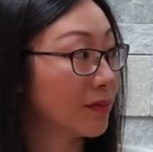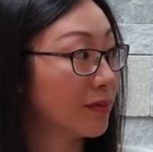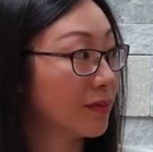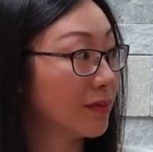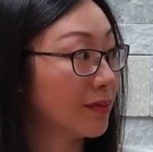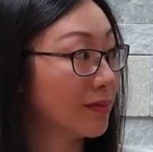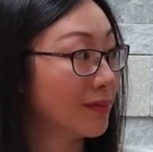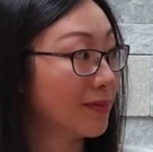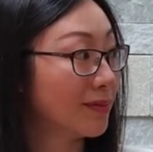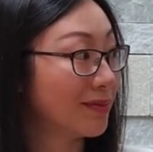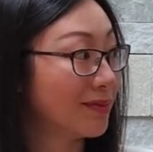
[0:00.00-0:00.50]

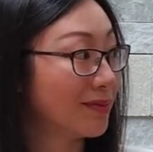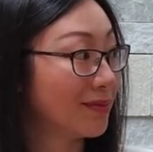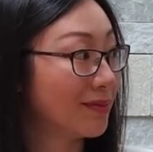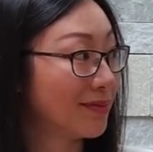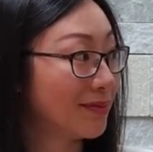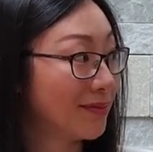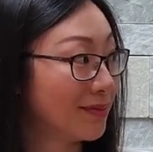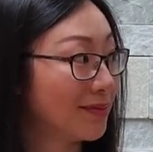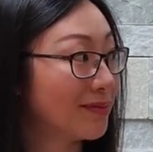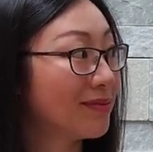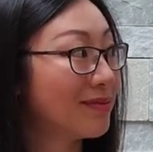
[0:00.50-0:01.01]

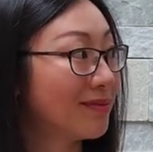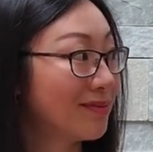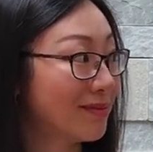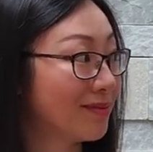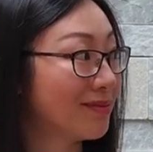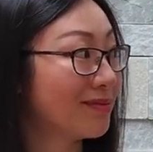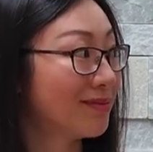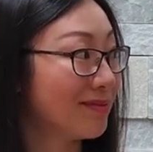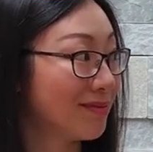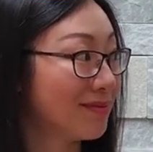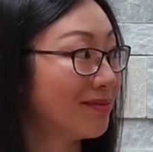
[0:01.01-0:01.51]

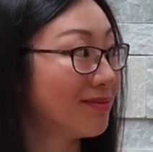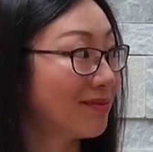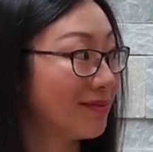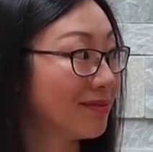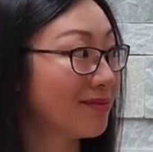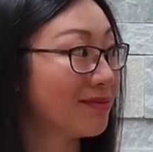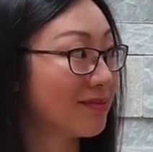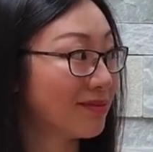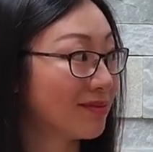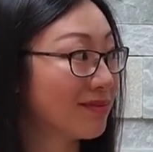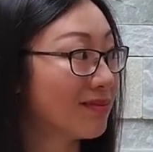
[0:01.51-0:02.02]

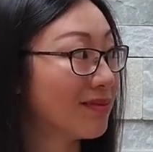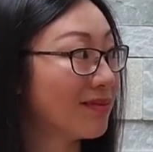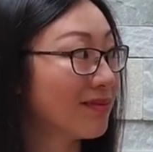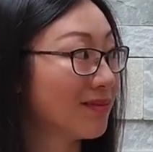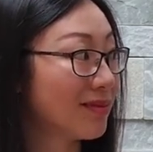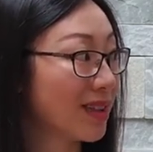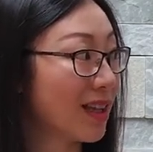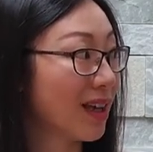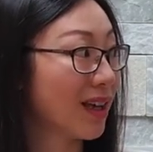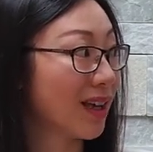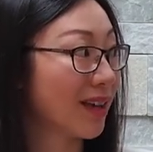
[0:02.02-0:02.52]

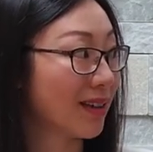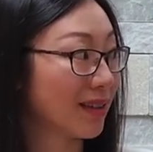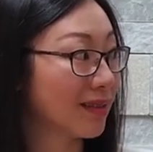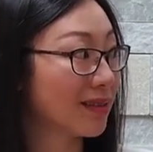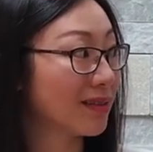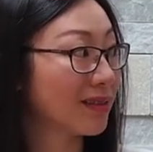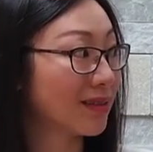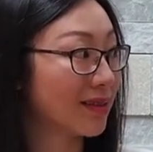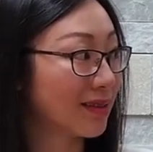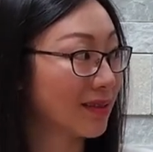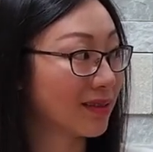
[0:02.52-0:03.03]

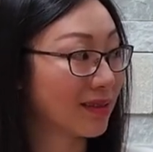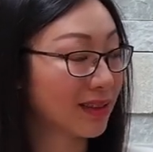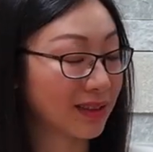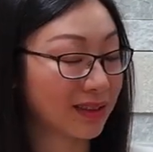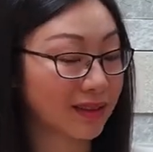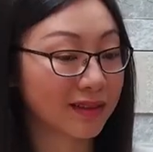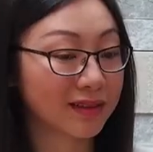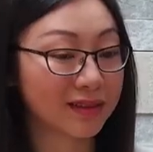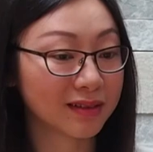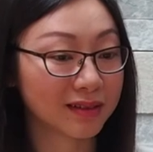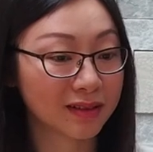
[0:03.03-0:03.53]

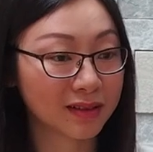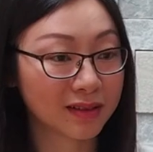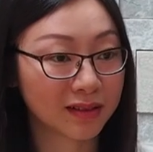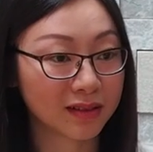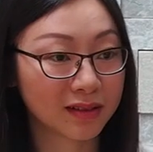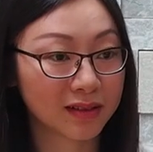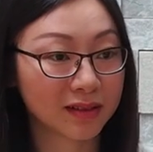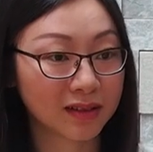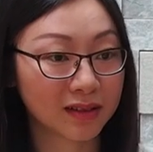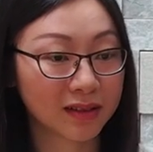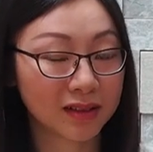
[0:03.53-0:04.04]

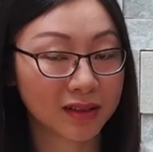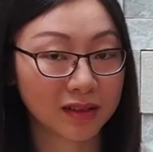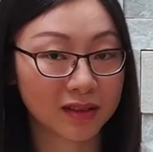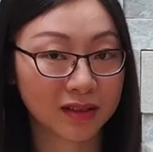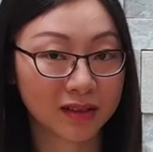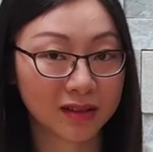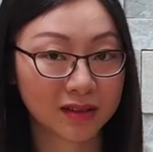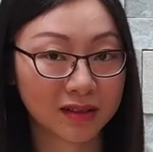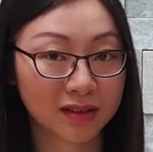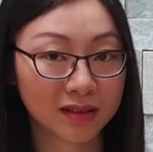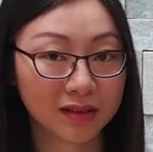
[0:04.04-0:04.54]

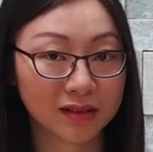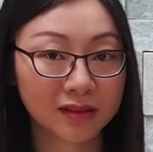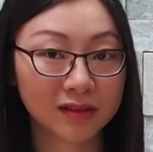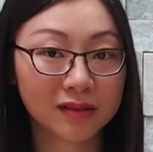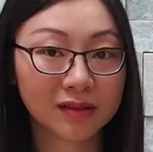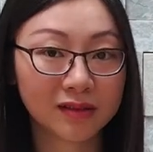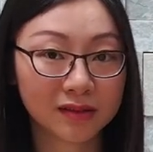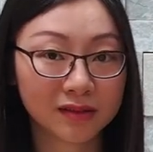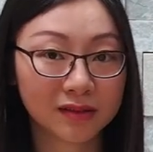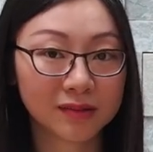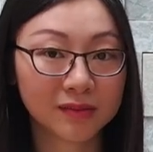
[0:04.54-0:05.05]

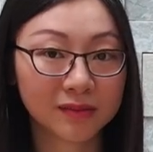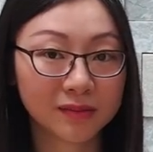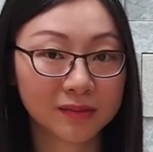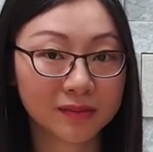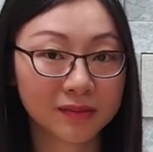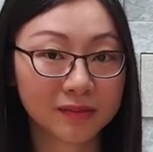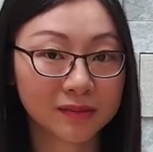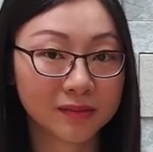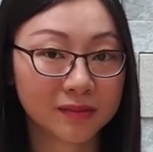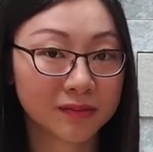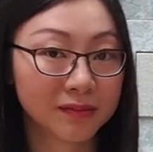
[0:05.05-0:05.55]

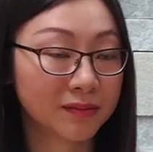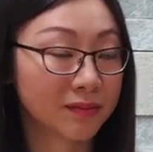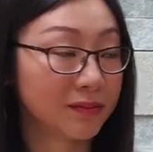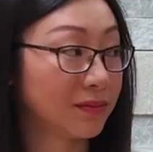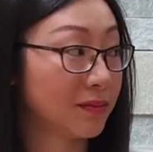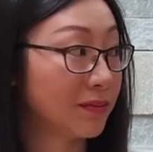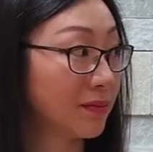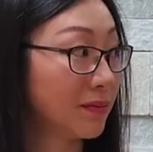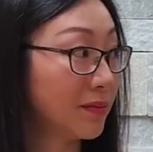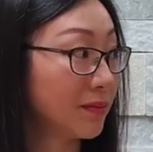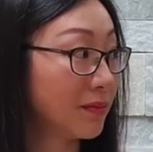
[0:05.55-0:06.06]

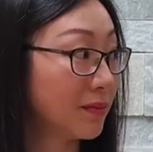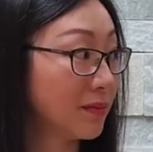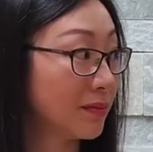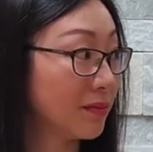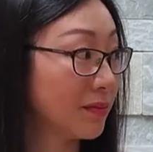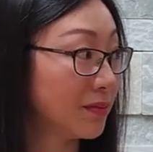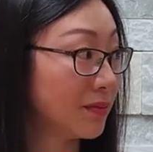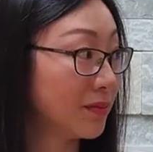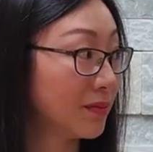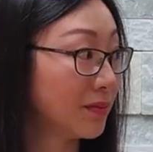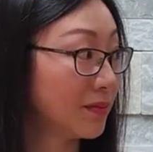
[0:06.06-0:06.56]

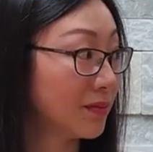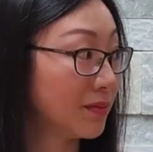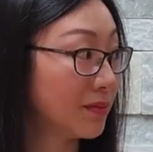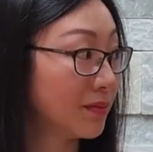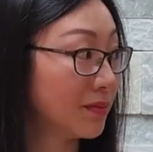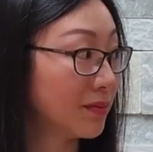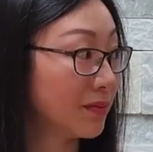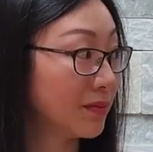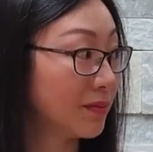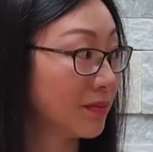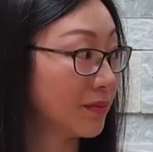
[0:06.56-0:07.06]

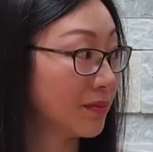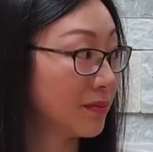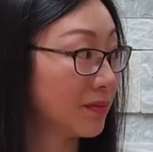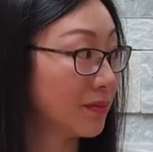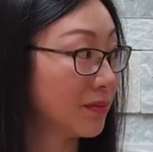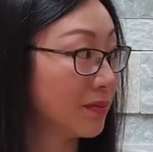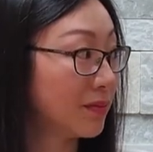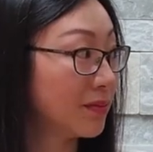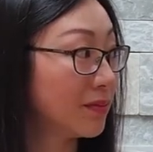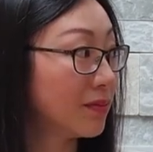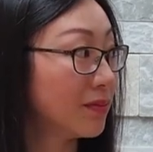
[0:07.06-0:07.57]

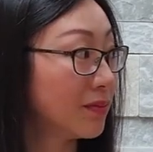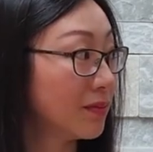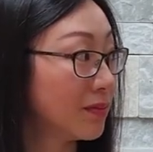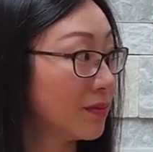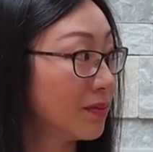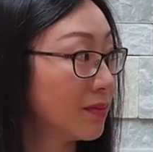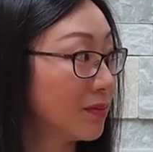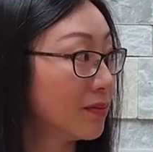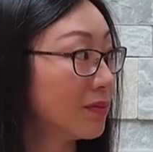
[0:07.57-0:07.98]
The person shown says nothing.